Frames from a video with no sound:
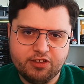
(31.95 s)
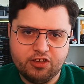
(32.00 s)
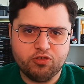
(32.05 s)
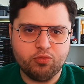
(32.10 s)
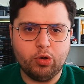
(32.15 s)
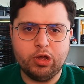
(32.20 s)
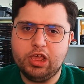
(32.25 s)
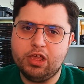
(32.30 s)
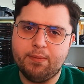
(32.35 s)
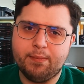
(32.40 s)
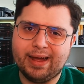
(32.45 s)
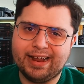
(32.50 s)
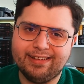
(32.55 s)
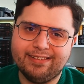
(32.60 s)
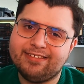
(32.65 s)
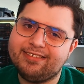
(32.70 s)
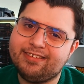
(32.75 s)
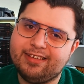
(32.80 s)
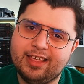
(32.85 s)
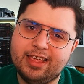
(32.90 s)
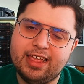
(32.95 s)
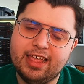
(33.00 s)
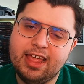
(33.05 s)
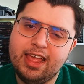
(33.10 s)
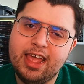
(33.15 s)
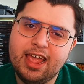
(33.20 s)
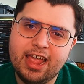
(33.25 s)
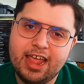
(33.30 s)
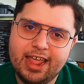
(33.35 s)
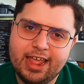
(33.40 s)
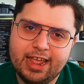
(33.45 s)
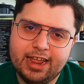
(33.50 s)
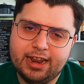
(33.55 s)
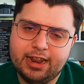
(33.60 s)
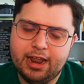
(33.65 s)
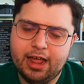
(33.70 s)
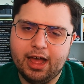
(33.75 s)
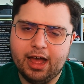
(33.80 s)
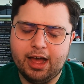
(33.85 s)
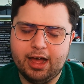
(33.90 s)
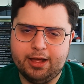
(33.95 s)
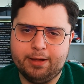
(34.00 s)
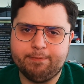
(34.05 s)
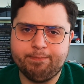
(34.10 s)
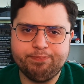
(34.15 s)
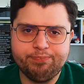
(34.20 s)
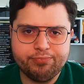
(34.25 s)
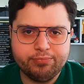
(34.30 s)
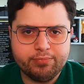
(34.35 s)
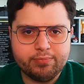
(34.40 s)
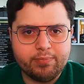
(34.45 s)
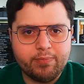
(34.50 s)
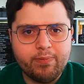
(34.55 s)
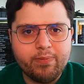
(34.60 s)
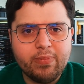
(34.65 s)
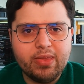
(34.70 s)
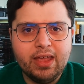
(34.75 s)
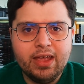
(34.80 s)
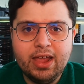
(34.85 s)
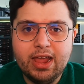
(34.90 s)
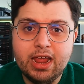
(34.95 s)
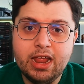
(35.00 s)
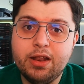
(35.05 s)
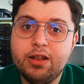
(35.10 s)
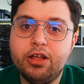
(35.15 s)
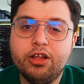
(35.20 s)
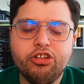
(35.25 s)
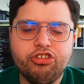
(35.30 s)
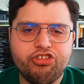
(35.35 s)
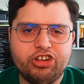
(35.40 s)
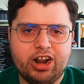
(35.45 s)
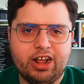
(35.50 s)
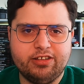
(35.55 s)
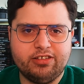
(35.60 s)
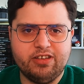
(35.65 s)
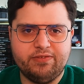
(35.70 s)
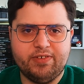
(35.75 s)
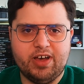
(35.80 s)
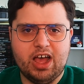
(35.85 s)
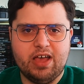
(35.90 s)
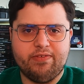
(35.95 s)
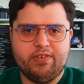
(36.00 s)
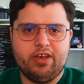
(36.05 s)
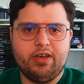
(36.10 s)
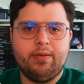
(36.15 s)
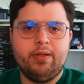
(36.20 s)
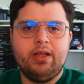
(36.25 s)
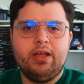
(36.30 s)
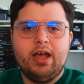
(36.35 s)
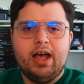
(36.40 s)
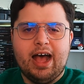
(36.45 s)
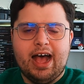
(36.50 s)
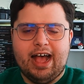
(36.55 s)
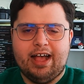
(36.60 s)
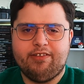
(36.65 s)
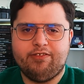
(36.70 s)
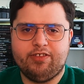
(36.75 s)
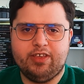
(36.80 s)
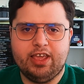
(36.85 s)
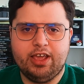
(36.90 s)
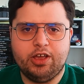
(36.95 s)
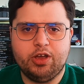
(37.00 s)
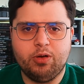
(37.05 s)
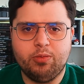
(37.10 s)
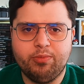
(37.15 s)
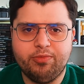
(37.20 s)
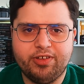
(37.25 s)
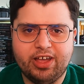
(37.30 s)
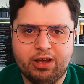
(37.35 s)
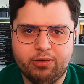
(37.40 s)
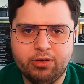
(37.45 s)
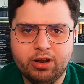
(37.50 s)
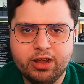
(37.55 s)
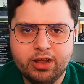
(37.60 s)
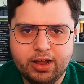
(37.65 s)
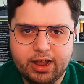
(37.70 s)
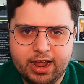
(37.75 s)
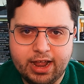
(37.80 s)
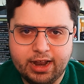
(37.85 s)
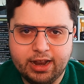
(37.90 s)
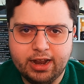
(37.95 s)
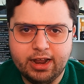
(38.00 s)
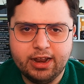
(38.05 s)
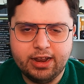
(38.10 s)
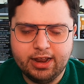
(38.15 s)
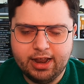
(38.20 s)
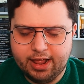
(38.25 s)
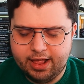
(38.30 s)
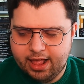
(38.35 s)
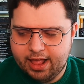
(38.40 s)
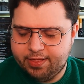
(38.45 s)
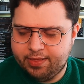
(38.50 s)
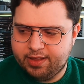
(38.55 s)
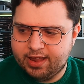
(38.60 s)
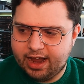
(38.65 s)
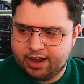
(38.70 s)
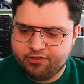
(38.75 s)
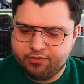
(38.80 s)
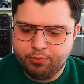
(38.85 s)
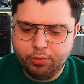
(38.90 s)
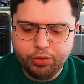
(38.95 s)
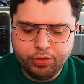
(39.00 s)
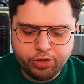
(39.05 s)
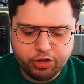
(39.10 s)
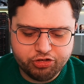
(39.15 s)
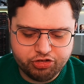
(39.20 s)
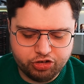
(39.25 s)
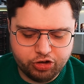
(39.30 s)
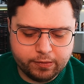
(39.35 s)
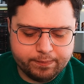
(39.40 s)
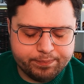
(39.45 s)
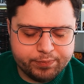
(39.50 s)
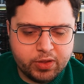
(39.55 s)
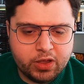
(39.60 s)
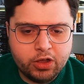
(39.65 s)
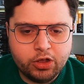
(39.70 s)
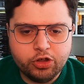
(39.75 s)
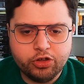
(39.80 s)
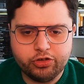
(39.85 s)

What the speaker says: This is what you might see in Jedi Survivor as it comes out in the next month or so.